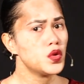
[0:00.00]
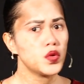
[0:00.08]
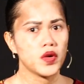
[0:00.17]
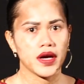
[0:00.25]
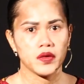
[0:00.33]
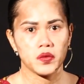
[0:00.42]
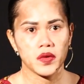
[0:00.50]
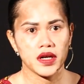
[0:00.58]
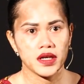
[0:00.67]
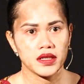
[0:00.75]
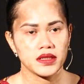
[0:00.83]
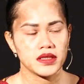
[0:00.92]
who I
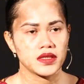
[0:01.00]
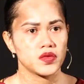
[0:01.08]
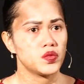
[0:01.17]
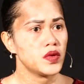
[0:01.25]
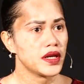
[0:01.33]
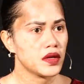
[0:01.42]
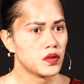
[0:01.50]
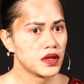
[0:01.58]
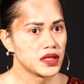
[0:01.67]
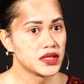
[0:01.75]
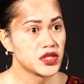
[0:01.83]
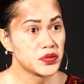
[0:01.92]
was, what I
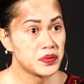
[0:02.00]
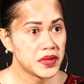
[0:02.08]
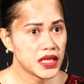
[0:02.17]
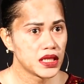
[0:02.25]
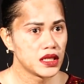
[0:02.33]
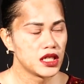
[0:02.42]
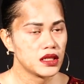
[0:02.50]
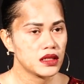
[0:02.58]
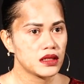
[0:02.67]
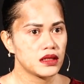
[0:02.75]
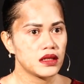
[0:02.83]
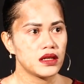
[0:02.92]
wanted to be.
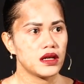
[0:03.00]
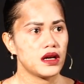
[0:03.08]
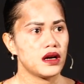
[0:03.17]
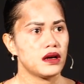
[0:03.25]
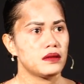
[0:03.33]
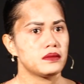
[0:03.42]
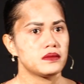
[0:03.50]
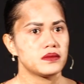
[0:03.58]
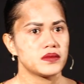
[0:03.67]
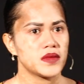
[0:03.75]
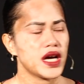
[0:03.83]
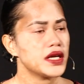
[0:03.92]

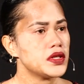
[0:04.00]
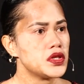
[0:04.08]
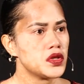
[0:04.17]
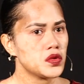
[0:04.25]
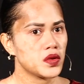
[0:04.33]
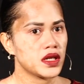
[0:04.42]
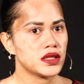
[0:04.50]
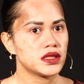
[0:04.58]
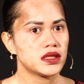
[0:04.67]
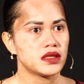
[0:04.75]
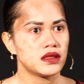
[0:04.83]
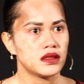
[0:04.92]
I knew
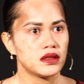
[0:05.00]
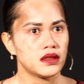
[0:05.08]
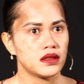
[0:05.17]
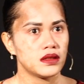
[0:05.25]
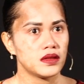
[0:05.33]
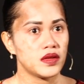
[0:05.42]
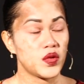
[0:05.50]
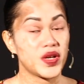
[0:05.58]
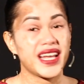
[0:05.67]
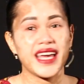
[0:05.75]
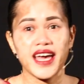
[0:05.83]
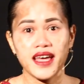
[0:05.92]

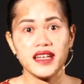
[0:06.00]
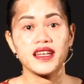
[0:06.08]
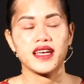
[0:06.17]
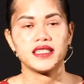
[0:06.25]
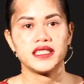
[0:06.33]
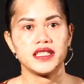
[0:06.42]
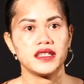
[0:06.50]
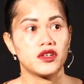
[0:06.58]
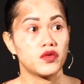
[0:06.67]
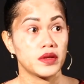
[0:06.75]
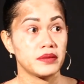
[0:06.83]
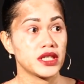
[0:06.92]
I had an idea
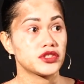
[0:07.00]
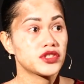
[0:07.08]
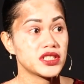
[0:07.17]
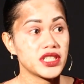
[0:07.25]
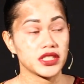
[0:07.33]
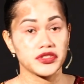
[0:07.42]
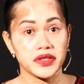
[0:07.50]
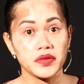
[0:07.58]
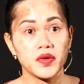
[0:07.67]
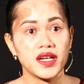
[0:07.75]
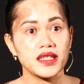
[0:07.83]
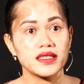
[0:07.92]
of what my trajectory
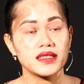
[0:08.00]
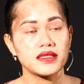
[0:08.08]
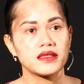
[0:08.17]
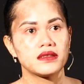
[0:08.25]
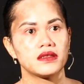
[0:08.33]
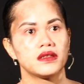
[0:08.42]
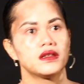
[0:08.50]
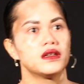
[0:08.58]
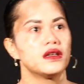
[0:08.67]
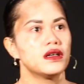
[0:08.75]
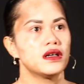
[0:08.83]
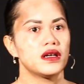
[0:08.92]
was,
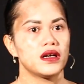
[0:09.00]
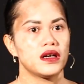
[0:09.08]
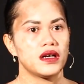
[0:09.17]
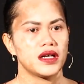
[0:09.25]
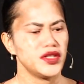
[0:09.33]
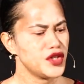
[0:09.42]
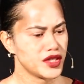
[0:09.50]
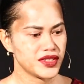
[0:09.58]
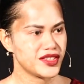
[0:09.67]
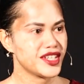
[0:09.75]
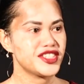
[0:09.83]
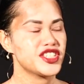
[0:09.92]

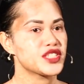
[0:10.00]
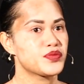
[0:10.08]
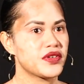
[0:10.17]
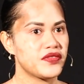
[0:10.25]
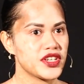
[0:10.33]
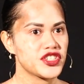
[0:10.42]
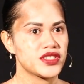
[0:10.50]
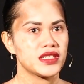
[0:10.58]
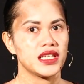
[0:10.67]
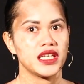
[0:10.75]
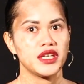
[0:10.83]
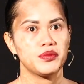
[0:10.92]
not just
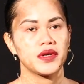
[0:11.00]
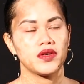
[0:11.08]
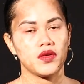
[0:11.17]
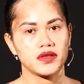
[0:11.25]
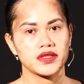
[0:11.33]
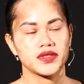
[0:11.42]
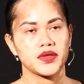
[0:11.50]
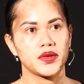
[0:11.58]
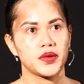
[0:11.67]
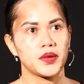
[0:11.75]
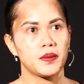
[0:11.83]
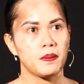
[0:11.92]
professionally, but
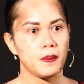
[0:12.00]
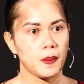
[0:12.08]
also,